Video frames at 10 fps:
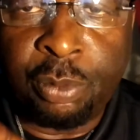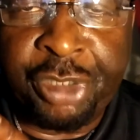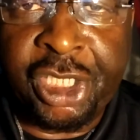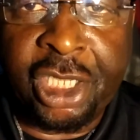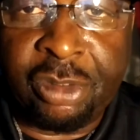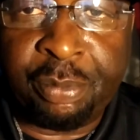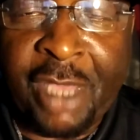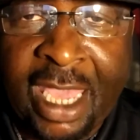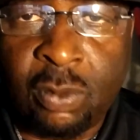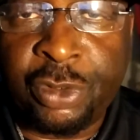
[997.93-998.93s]
be getting
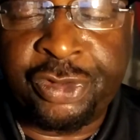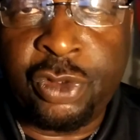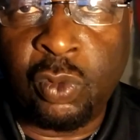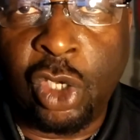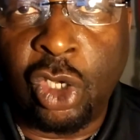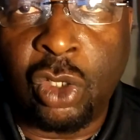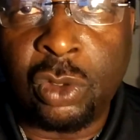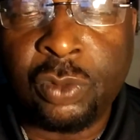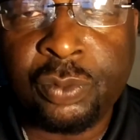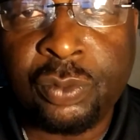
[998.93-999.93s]
back with you all,